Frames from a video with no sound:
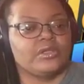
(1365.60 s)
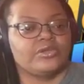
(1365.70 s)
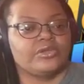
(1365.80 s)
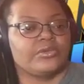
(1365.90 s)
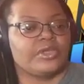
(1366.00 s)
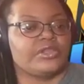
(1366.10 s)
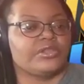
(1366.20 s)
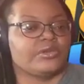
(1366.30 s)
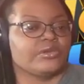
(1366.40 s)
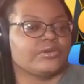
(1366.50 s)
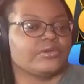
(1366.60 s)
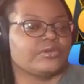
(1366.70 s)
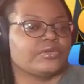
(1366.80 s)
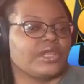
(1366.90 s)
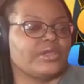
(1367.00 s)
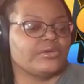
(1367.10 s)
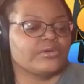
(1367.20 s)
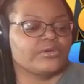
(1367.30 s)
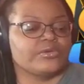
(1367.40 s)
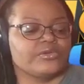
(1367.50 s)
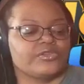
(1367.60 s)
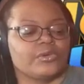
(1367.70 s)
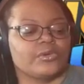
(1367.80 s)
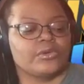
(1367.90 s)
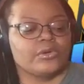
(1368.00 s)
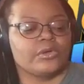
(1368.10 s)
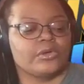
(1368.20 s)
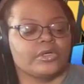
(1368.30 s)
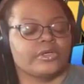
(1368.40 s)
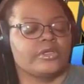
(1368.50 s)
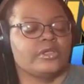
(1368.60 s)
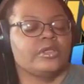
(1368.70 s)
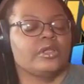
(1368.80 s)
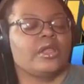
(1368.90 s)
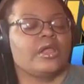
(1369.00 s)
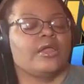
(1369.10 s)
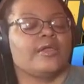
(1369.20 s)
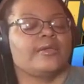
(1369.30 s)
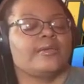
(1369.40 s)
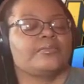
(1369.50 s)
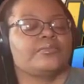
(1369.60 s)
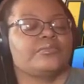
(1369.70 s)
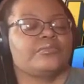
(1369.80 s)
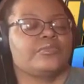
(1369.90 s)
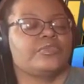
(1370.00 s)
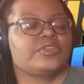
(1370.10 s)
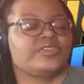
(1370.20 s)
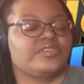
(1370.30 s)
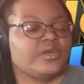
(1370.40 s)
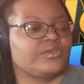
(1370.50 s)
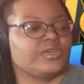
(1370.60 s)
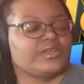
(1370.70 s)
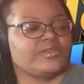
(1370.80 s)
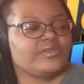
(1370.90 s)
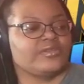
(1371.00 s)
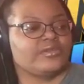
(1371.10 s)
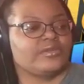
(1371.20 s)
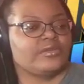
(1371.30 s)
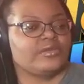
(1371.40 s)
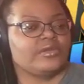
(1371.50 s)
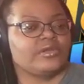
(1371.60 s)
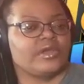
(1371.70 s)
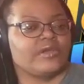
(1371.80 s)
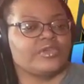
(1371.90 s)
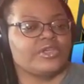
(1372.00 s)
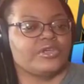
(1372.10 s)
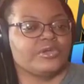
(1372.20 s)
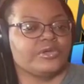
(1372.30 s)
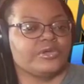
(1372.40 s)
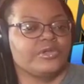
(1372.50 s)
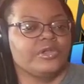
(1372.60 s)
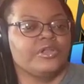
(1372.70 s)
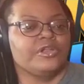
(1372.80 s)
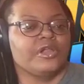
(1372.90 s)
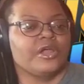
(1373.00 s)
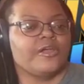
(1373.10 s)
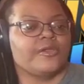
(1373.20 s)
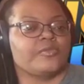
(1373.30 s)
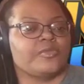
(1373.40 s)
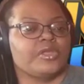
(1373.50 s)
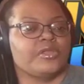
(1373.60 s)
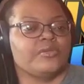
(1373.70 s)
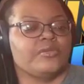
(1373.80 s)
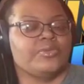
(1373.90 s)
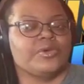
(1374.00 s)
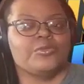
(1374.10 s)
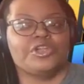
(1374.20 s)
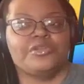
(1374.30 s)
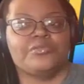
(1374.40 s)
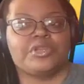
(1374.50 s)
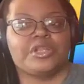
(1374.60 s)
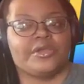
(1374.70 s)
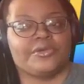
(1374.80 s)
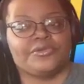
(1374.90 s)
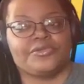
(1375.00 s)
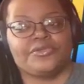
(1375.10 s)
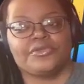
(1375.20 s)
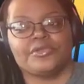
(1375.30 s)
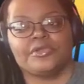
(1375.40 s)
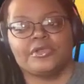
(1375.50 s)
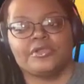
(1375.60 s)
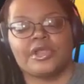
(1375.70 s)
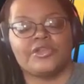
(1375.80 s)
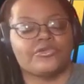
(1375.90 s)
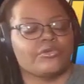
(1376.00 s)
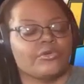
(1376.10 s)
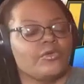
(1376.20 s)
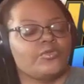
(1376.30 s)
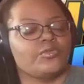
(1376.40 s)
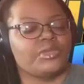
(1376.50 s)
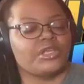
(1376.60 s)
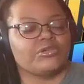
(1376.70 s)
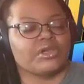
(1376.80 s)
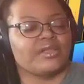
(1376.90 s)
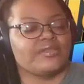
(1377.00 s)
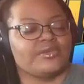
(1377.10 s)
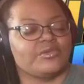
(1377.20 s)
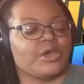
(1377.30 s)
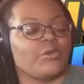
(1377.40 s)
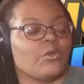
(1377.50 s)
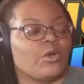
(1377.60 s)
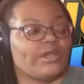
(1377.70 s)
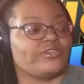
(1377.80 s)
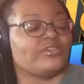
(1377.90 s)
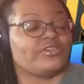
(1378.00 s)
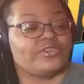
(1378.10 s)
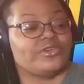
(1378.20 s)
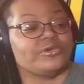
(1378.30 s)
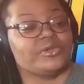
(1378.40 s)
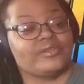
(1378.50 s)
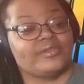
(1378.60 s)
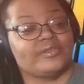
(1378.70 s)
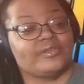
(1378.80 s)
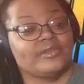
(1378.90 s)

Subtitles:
either the Lakers or um the Celtics in every year. But one of the players that drove me crazy when I watched the series